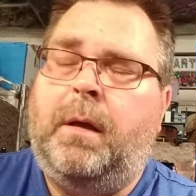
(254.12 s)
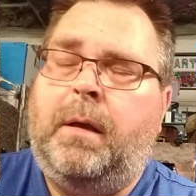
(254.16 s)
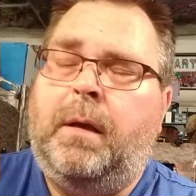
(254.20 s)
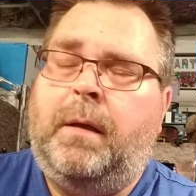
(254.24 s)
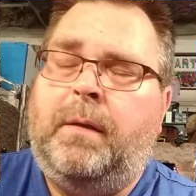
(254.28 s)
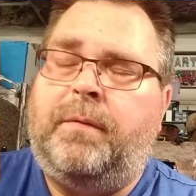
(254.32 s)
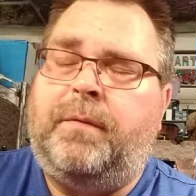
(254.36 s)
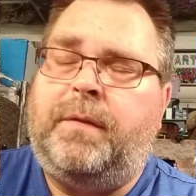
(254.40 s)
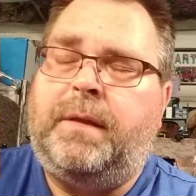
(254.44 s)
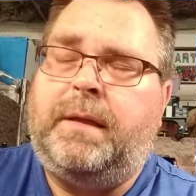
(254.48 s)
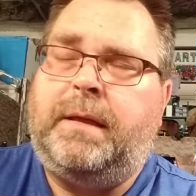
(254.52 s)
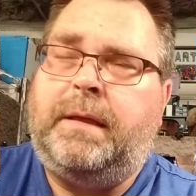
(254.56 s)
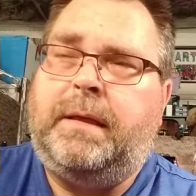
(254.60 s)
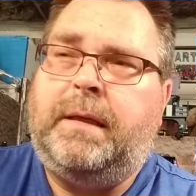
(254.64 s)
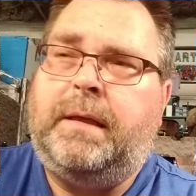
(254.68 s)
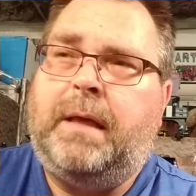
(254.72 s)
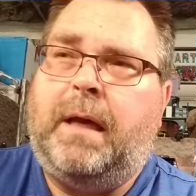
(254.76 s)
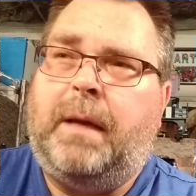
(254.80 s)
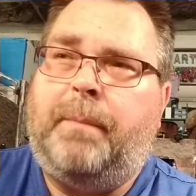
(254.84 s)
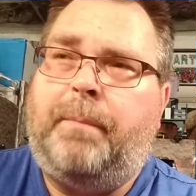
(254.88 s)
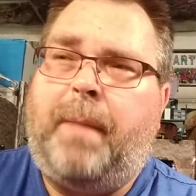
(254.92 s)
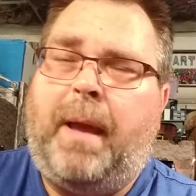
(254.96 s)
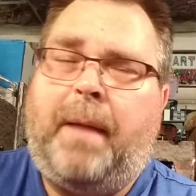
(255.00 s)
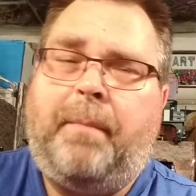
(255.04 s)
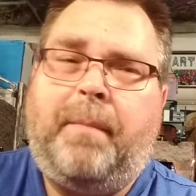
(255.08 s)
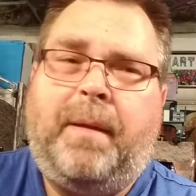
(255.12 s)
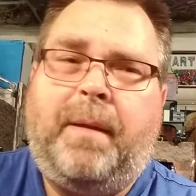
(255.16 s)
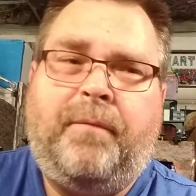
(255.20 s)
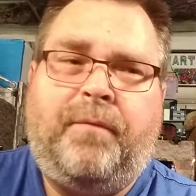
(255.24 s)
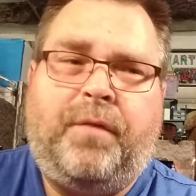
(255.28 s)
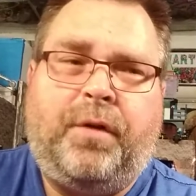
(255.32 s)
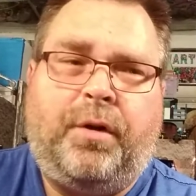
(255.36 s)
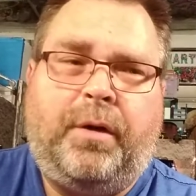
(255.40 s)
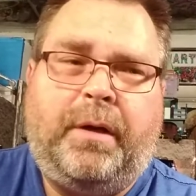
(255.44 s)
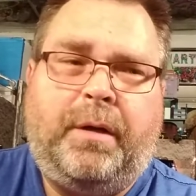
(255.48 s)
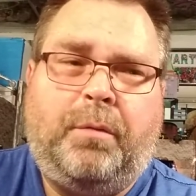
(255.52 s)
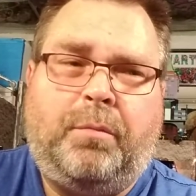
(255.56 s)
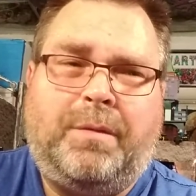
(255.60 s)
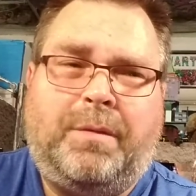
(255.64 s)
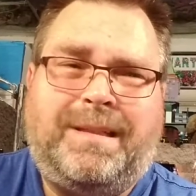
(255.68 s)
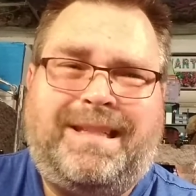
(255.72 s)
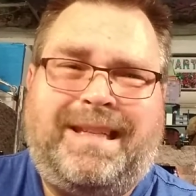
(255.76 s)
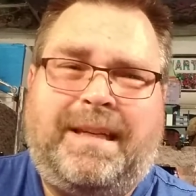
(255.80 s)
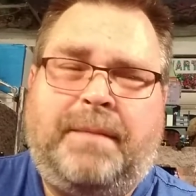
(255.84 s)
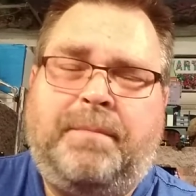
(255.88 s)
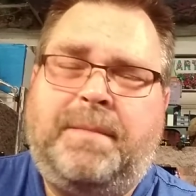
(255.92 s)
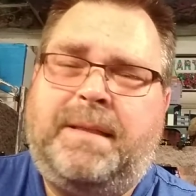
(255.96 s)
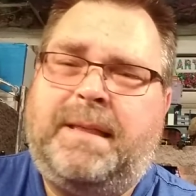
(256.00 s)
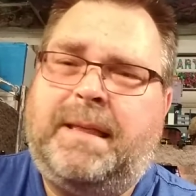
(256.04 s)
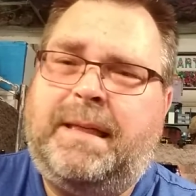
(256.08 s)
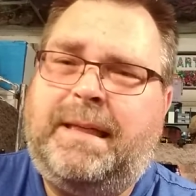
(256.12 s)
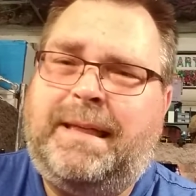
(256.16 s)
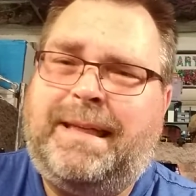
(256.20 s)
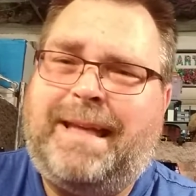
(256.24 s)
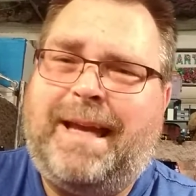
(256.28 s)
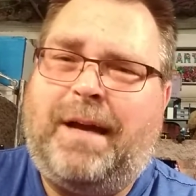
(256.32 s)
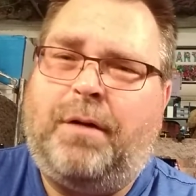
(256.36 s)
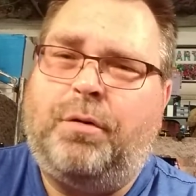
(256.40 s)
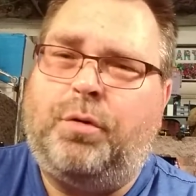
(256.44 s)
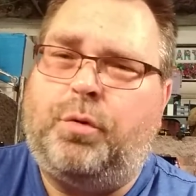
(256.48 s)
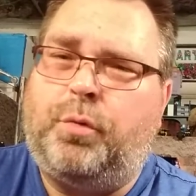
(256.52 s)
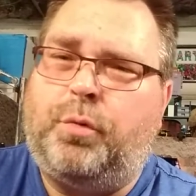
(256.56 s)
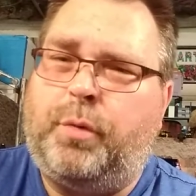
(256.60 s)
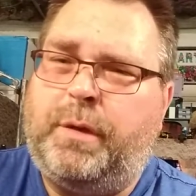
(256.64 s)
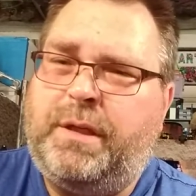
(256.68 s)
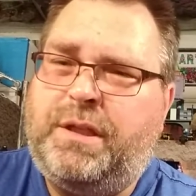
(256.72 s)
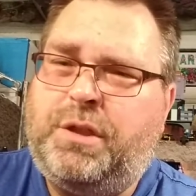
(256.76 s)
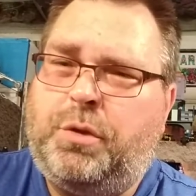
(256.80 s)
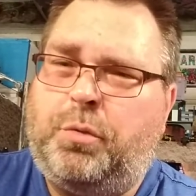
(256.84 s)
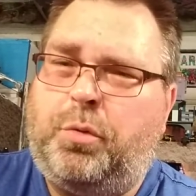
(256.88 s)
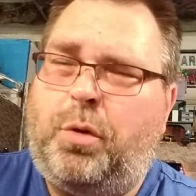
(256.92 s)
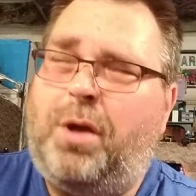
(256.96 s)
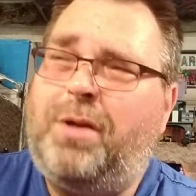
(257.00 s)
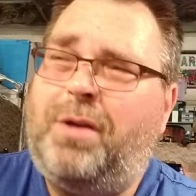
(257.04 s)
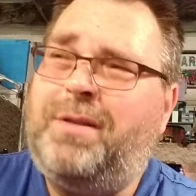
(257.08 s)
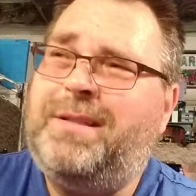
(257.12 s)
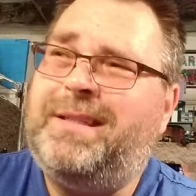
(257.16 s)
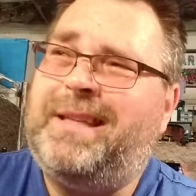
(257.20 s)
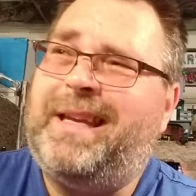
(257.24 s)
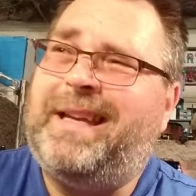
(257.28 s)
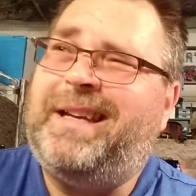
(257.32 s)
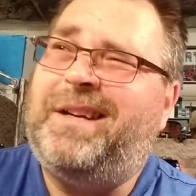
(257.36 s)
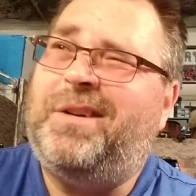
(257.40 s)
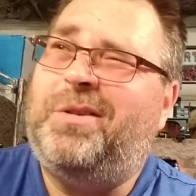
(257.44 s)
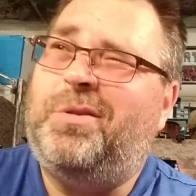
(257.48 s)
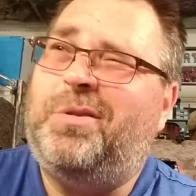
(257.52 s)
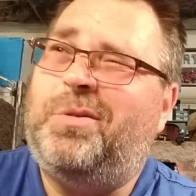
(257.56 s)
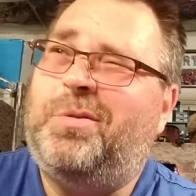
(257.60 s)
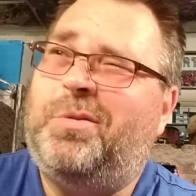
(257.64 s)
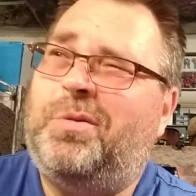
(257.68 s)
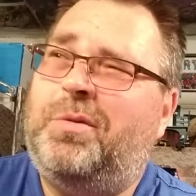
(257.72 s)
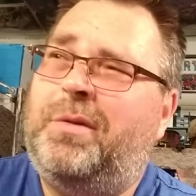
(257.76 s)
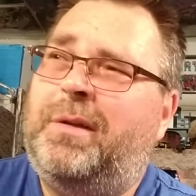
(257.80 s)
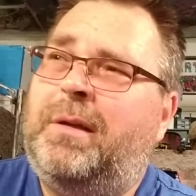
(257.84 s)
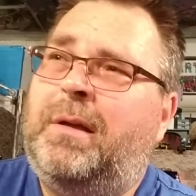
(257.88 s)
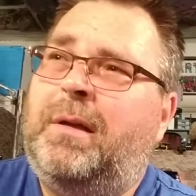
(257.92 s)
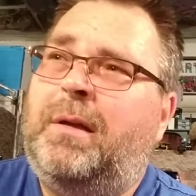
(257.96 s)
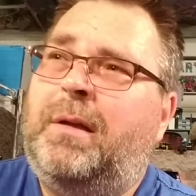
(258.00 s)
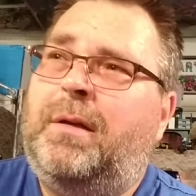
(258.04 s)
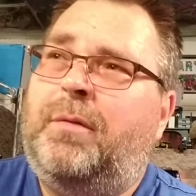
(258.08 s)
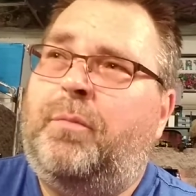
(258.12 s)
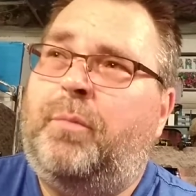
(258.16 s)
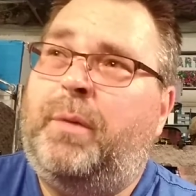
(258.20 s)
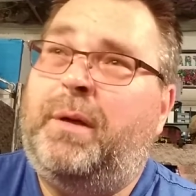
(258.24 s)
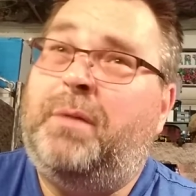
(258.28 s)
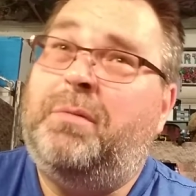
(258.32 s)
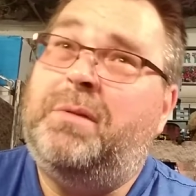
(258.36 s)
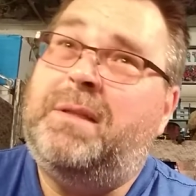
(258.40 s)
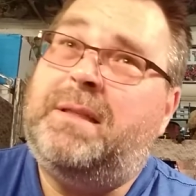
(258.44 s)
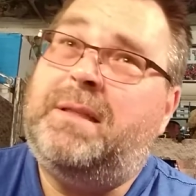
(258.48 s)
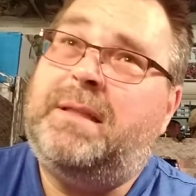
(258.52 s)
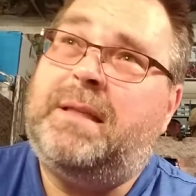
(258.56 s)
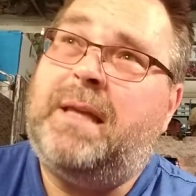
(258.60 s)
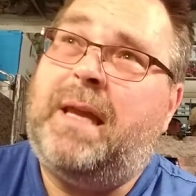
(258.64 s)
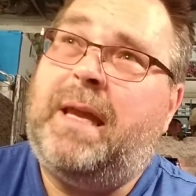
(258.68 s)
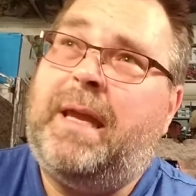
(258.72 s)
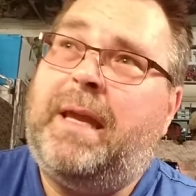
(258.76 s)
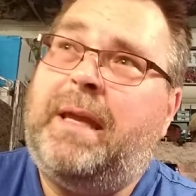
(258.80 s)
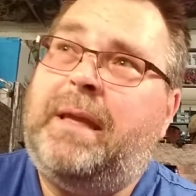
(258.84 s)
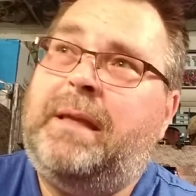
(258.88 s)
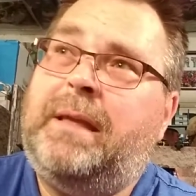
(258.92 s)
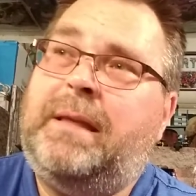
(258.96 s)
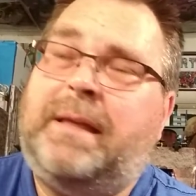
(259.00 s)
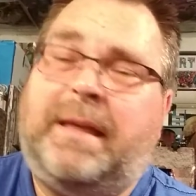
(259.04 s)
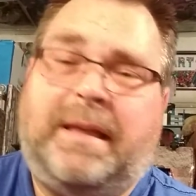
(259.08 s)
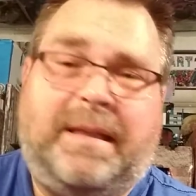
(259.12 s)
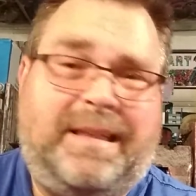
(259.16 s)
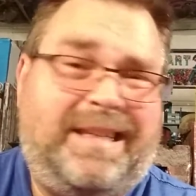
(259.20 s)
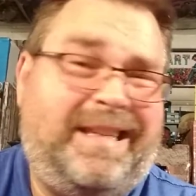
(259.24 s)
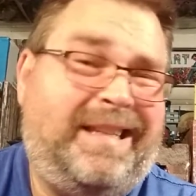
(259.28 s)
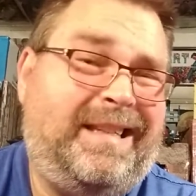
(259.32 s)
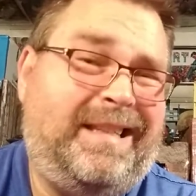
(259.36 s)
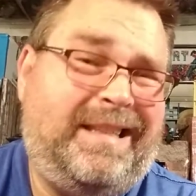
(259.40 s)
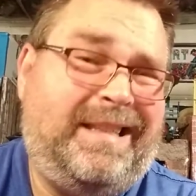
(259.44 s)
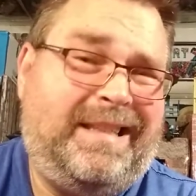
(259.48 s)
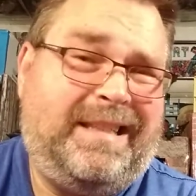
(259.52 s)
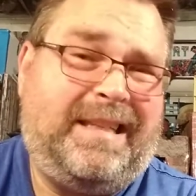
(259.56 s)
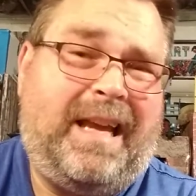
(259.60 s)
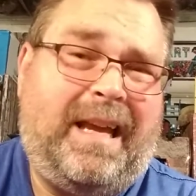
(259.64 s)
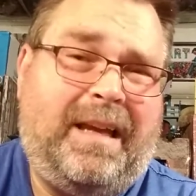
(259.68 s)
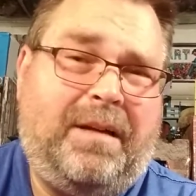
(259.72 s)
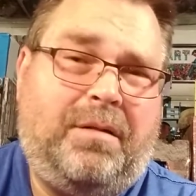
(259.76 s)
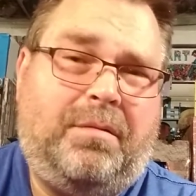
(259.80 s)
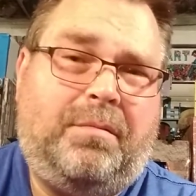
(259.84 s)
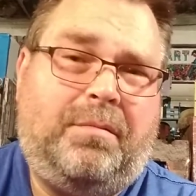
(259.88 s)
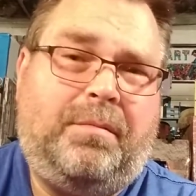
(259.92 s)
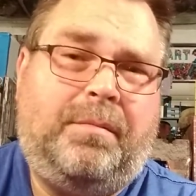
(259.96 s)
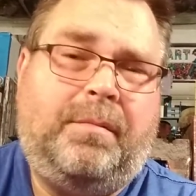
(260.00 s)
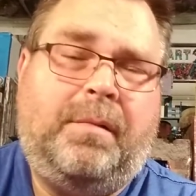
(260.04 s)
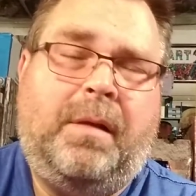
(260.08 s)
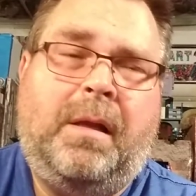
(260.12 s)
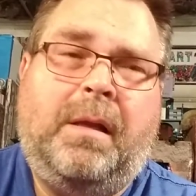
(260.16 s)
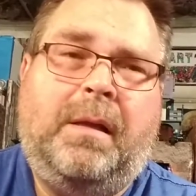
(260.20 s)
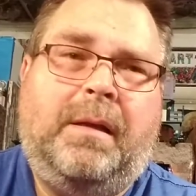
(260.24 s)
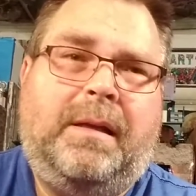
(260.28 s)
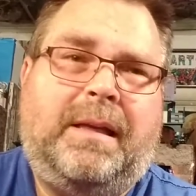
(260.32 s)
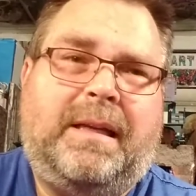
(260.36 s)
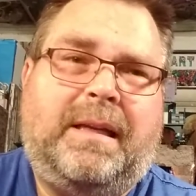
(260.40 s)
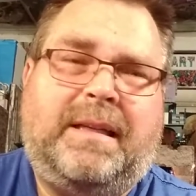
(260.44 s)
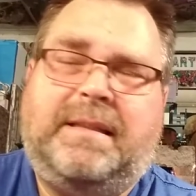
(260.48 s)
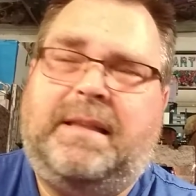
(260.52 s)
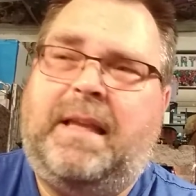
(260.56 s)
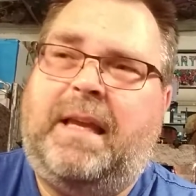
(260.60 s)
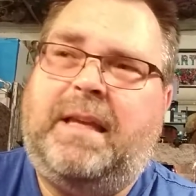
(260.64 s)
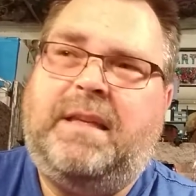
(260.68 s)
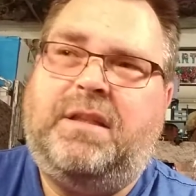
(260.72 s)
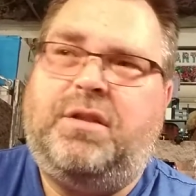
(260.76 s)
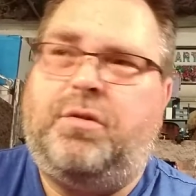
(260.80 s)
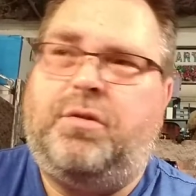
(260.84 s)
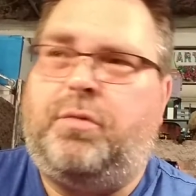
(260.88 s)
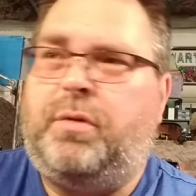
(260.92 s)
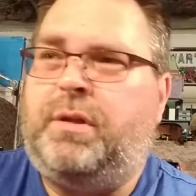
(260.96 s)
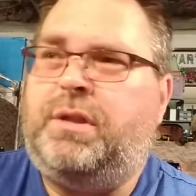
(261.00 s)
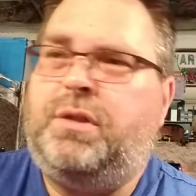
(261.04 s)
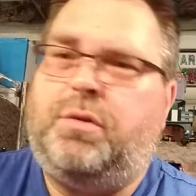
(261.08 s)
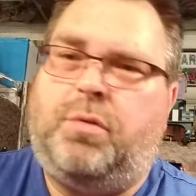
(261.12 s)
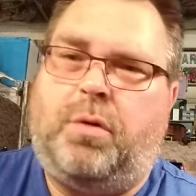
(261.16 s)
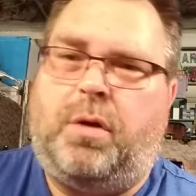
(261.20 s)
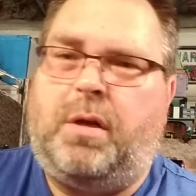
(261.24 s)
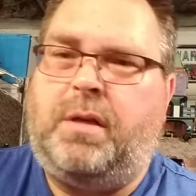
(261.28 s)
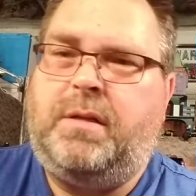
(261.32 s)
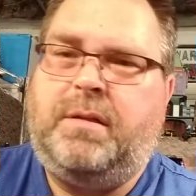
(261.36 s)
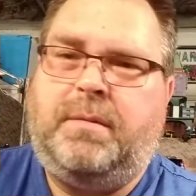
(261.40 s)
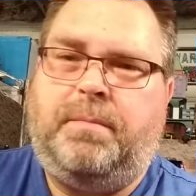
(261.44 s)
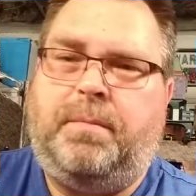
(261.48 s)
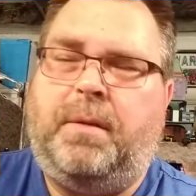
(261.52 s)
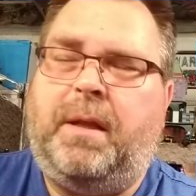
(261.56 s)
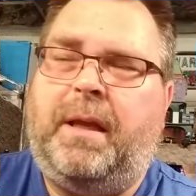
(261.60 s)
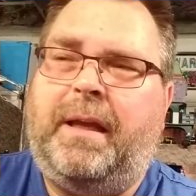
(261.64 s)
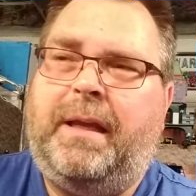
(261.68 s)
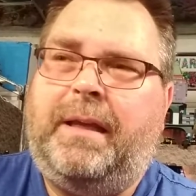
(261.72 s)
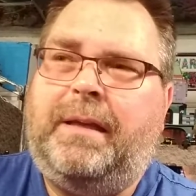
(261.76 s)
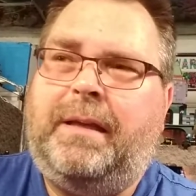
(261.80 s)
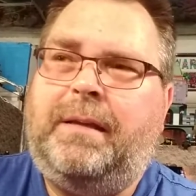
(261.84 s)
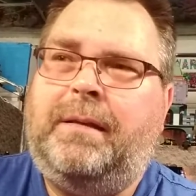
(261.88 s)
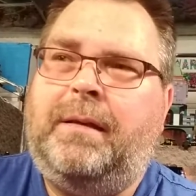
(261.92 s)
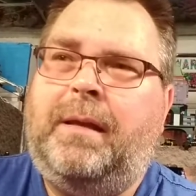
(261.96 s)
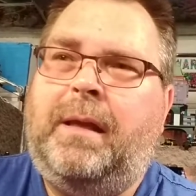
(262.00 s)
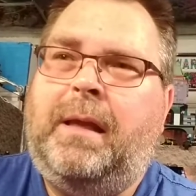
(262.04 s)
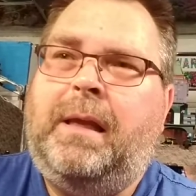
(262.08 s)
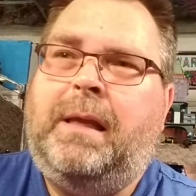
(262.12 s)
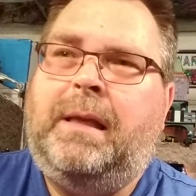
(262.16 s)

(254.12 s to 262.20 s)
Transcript: The Batman variant was him sitting down crisscross, like old, we would say, Indian style. His legs crisscross playing.